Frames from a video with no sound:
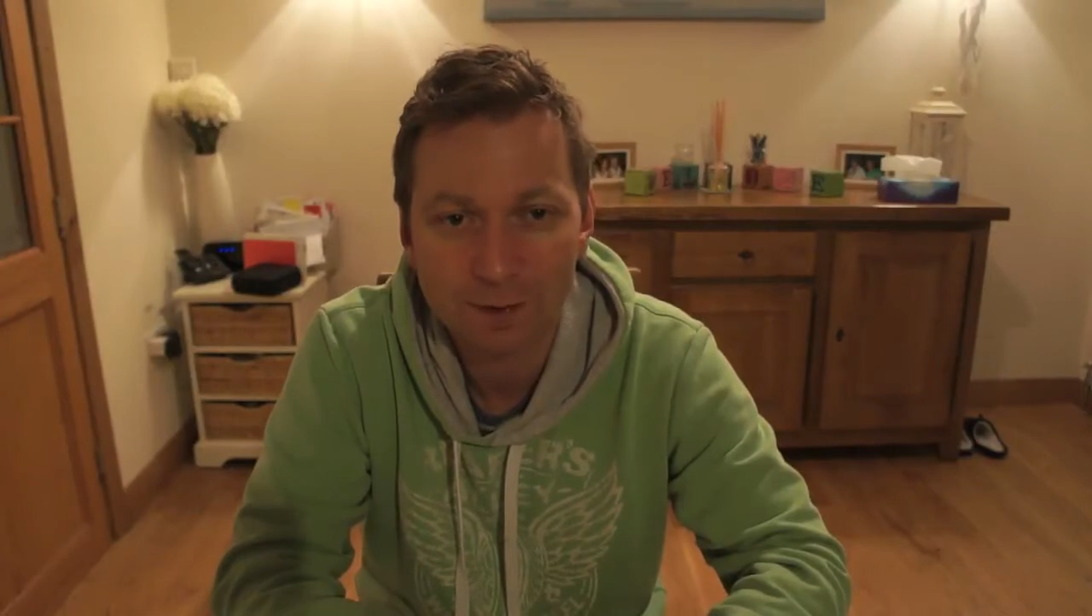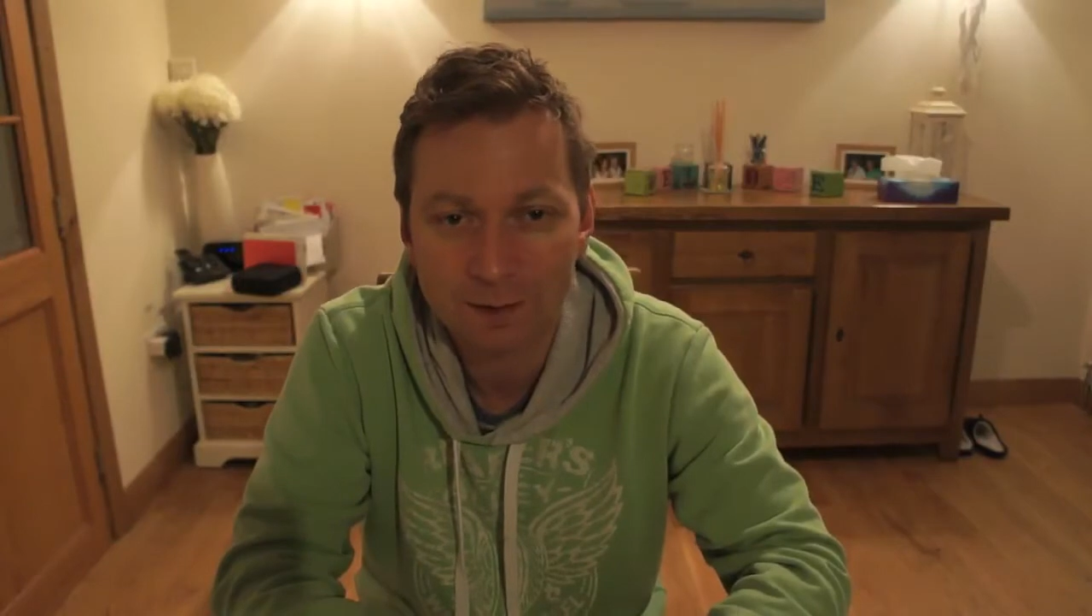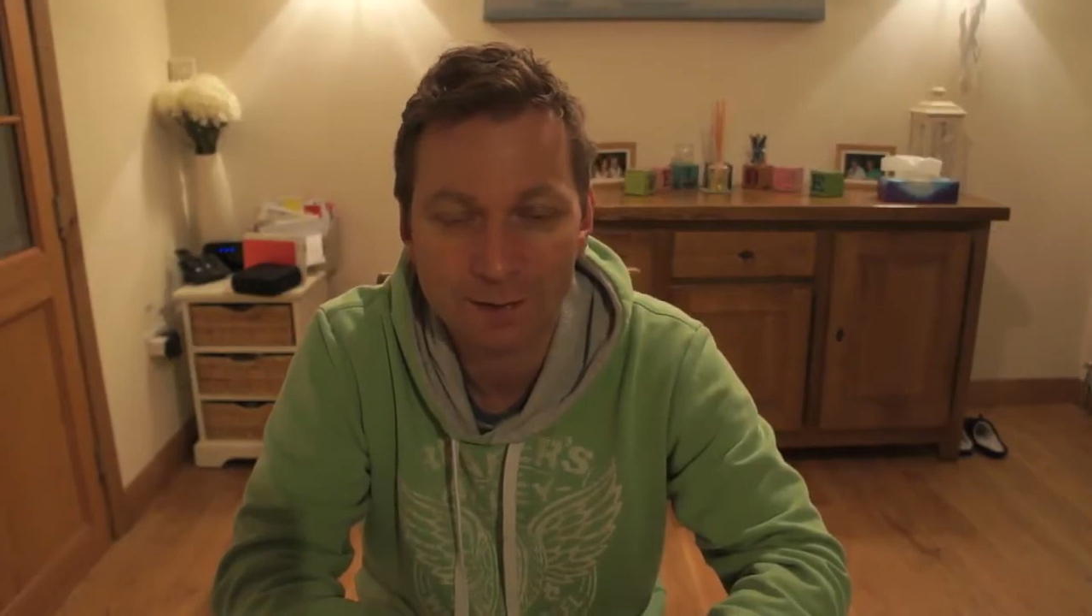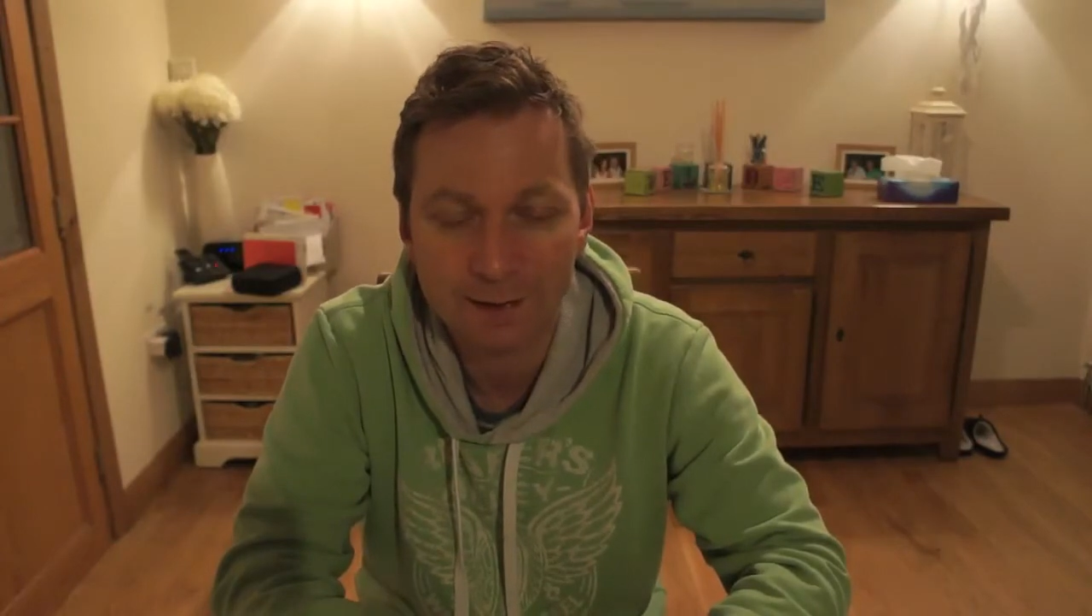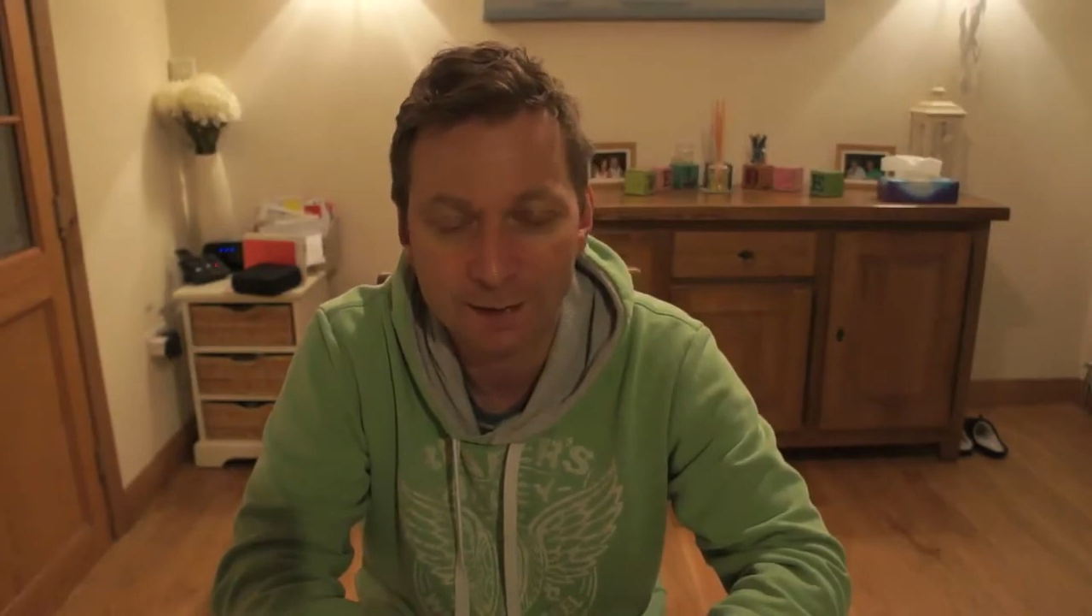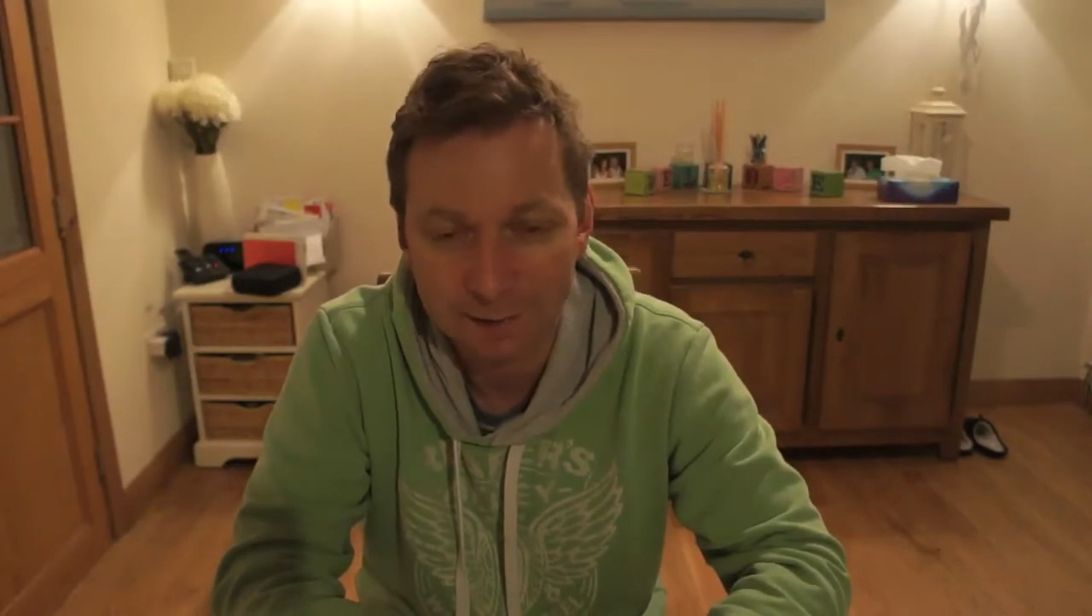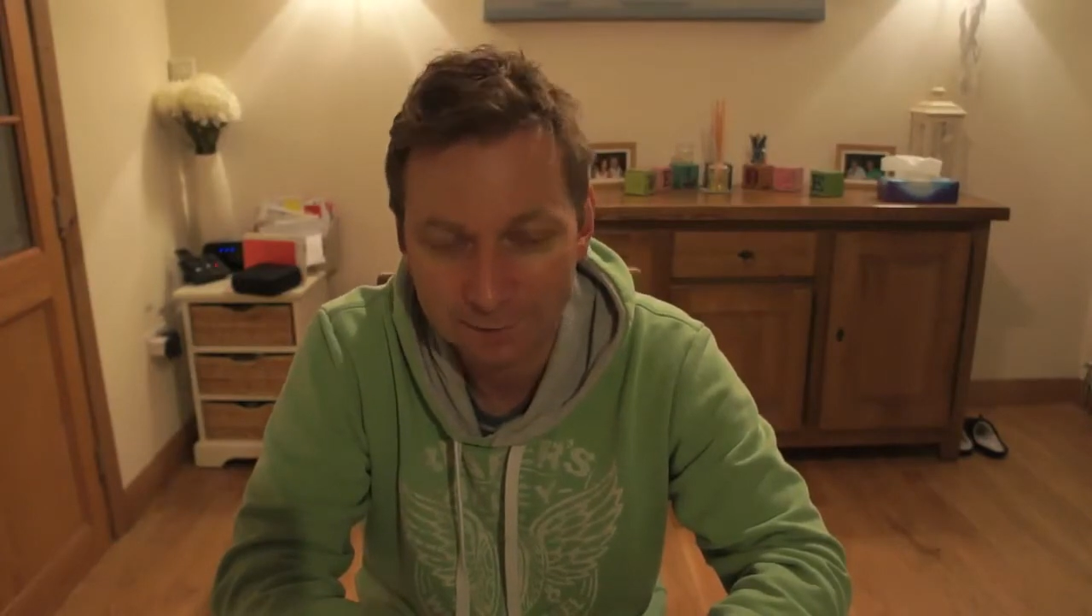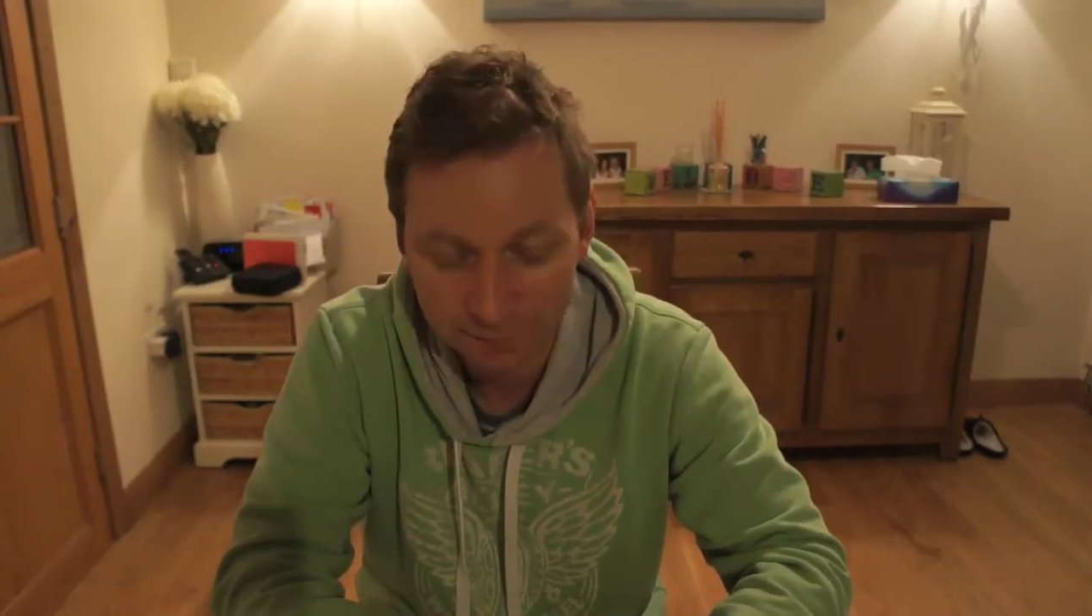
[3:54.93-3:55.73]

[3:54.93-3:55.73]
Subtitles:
daily,